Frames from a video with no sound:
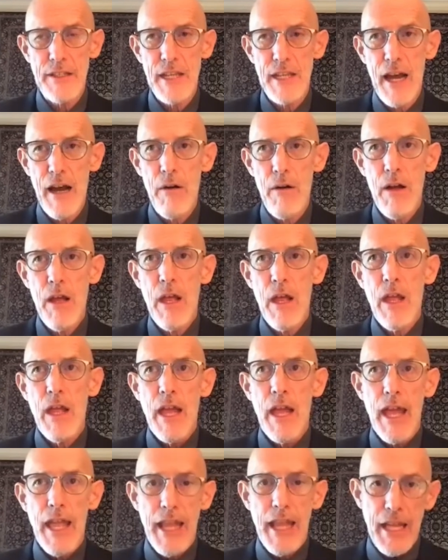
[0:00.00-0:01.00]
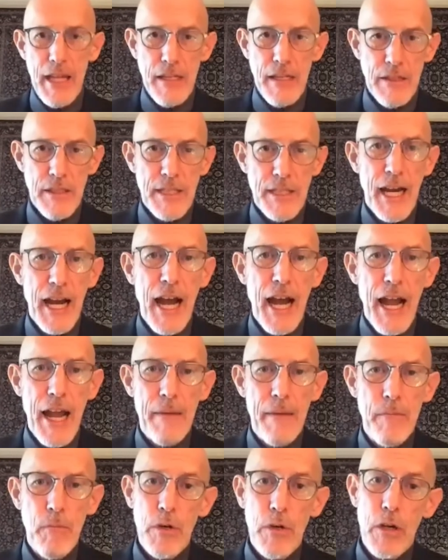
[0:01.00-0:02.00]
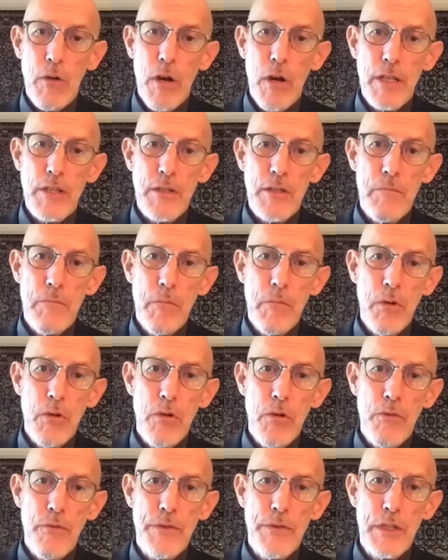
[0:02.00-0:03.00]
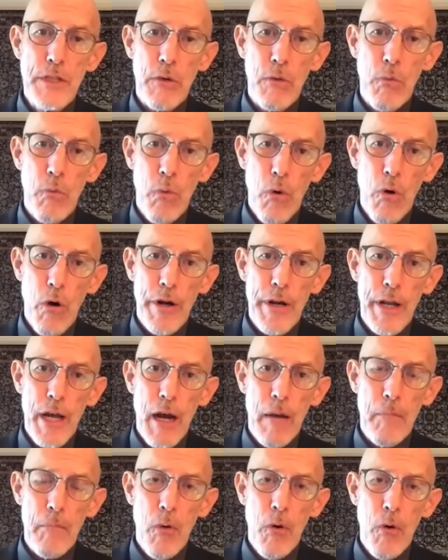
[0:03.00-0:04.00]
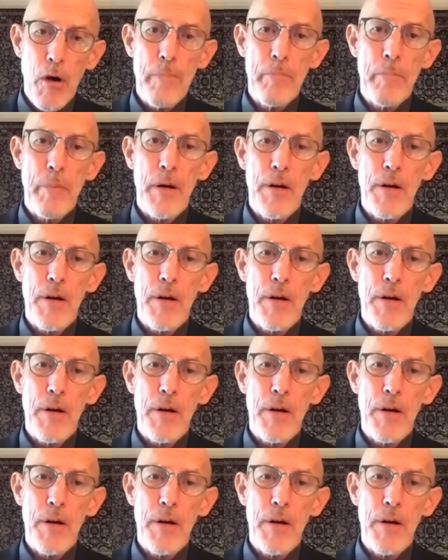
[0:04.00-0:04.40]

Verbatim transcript: now, in time we're going to move toward a more